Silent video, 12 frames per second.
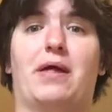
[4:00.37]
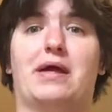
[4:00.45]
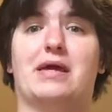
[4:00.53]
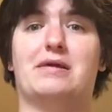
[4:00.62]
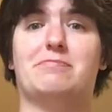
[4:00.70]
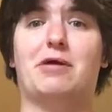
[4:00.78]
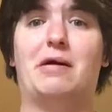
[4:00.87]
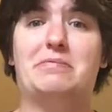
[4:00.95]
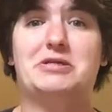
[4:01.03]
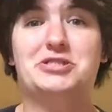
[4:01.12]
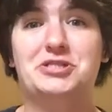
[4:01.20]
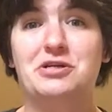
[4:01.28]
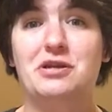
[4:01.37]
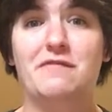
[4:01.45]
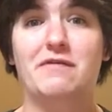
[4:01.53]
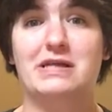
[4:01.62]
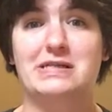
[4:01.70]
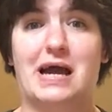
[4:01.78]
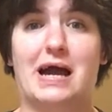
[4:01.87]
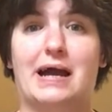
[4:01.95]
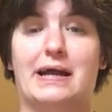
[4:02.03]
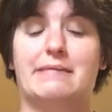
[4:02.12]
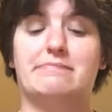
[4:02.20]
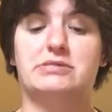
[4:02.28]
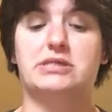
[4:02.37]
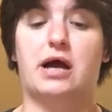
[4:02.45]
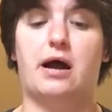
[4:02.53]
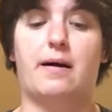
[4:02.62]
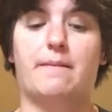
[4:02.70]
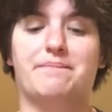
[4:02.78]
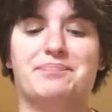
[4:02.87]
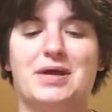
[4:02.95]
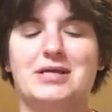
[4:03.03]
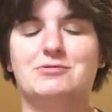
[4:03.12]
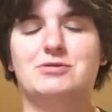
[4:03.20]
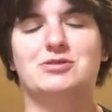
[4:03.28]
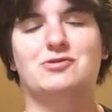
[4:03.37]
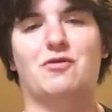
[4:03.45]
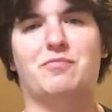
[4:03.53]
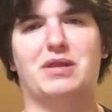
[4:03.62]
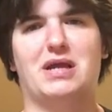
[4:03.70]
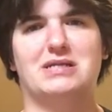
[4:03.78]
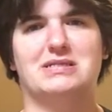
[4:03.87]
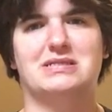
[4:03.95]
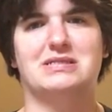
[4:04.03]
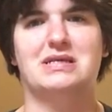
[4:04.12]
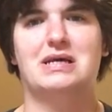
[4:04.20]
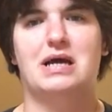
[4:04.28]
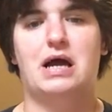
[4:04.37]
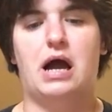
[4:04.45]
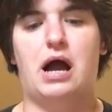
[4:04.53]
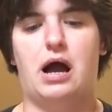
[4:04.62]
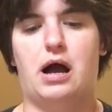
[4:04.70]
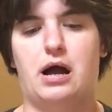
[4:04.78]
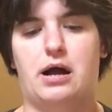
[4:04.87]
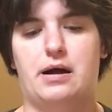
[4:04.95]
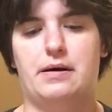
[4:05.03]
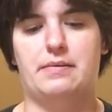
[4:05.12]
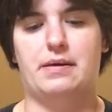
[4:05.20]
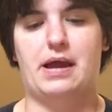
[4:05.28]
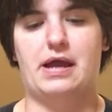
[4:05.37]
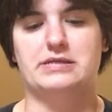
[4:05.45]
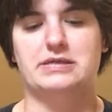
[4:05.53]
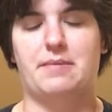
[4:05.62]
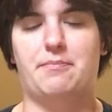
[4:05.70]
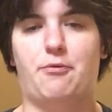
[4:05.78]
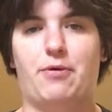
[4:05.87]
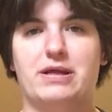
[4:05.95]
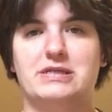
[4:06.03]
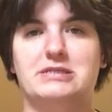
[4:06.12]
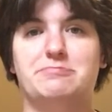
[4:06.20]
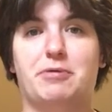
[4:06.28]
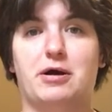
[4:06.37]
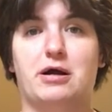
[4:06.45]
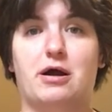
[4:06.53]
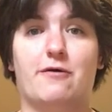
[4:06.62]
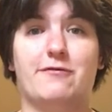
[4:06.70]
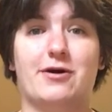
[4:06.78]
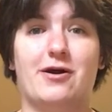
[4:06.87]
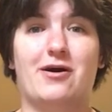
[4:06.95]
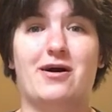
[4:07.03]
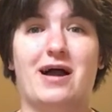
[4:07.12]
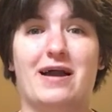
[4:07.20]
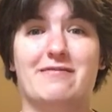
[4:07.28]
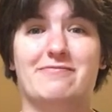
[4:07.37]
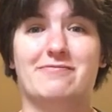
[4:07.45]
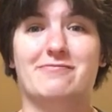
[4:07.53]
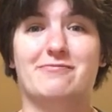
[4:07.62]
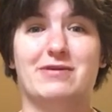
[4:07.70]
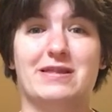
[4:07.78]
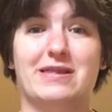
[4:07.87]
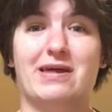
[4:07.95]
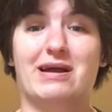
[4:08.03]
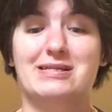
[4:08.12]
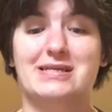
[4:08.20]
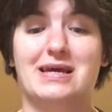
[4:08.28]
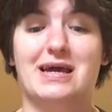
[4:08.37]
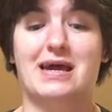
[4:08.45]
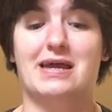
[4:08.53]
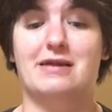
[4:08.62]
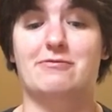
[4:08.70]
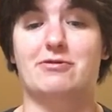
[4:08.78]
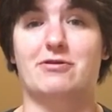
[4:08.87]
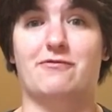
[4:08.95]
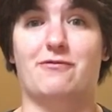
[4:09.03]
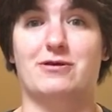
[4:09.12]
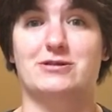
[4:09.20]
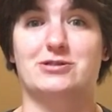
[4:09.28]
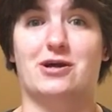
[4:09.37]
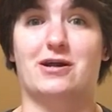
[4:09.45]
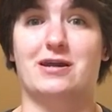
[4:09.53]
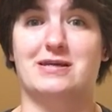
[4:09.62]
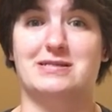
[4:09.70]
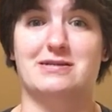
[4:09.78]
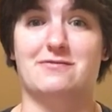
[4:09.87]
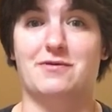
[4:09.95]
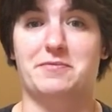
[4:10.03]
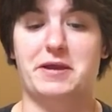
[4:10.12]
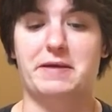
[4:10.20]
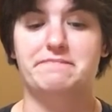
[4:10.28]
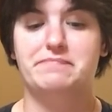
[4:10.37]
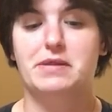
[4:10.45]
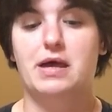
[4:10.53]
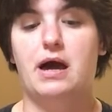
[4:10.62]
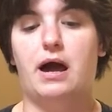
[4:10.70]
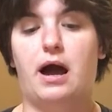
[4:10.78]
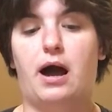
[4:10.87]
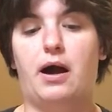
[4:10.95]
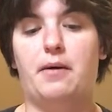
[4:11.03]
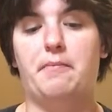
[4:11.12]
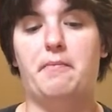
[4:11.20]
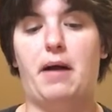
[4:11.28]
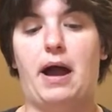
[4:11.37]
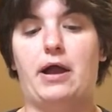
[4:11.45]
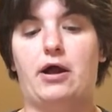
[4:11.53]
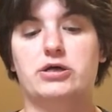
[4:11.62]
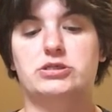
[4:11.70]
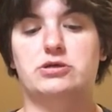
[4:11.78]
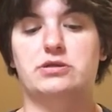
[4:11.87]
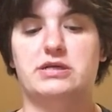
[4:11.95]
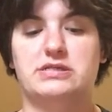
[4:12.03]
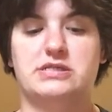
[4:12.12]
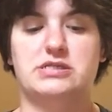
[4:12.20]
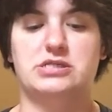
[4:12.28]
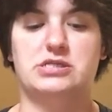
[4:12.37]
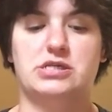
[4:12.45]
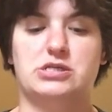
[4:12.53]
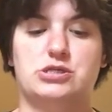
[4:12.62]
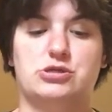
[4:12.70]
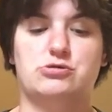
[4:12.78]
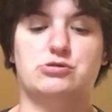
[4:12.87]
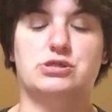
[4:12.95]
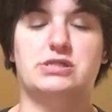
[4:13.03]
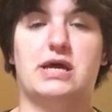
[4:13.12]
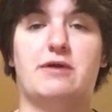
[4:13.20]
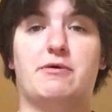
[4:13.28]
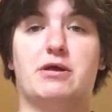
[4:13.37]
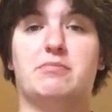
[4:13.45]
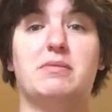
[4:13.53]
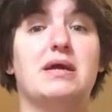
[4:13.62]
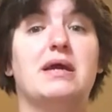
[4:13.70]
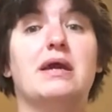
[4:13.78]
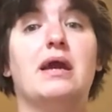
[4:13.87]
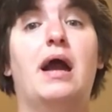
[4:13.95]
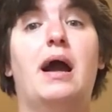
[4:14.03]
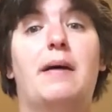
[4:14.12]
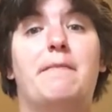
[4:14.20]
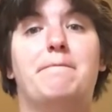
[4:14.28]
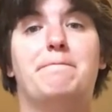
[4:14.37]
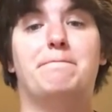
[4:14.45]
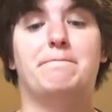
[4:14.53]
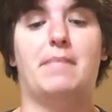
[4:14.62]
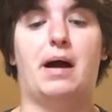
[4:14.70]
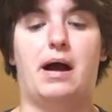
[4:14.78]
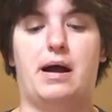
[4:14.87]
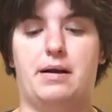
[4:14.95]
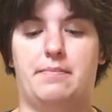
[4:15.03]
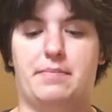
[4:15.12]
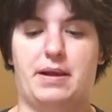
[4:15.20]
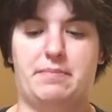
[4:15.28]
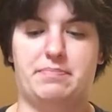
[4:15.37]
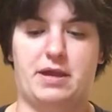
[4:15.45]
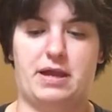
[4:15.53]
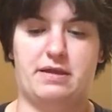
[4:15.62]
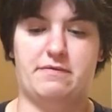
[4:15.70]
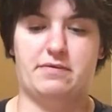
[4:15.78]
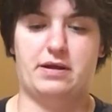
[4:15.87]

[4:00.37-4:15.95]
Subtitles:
like he probably should have at times. That's what drove me nuts at some points. But overall, I really liked it, and it was a 4 star listen for me. I also listened to Stay With Me. I'm not,